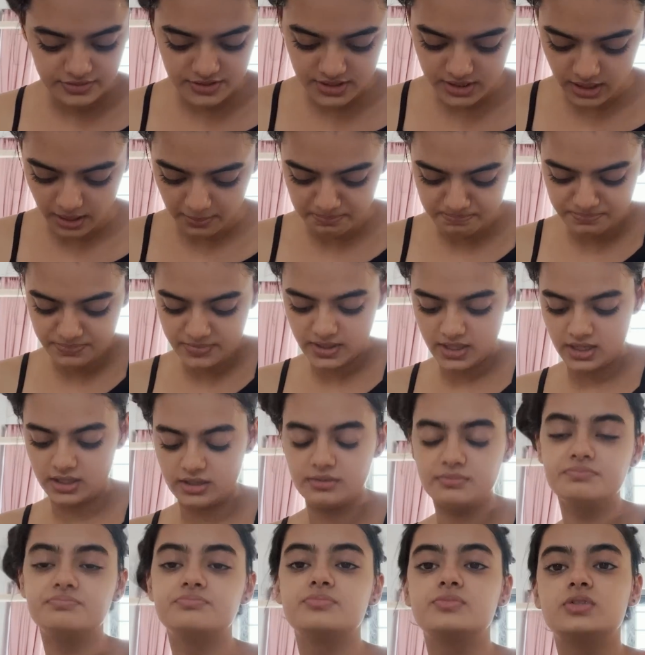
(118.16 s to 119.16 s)
something,
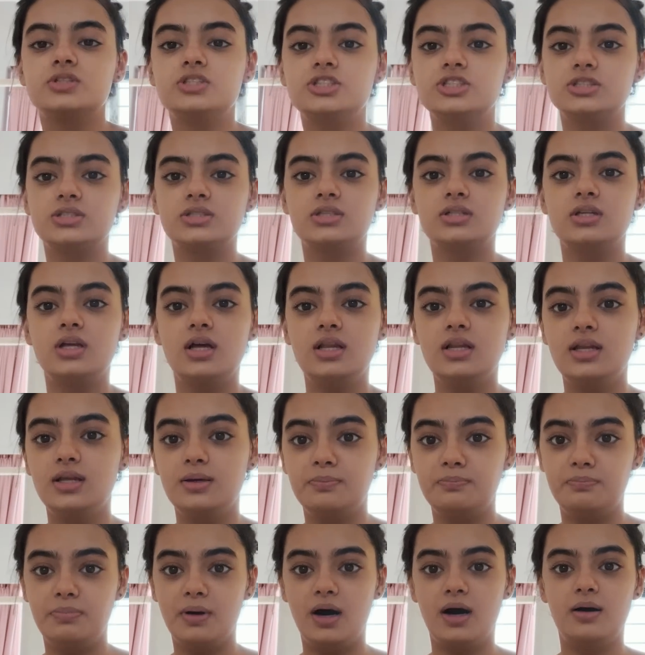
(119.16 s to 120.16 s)
which is a
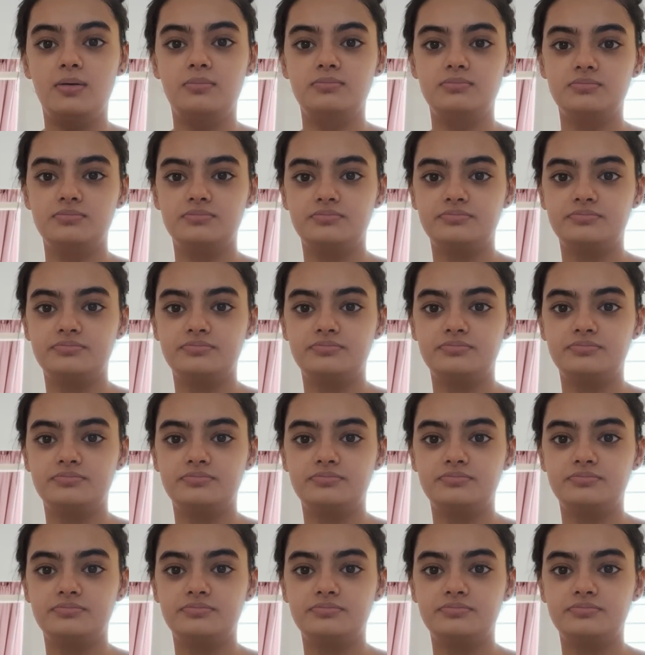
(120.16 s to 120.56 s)
lip balm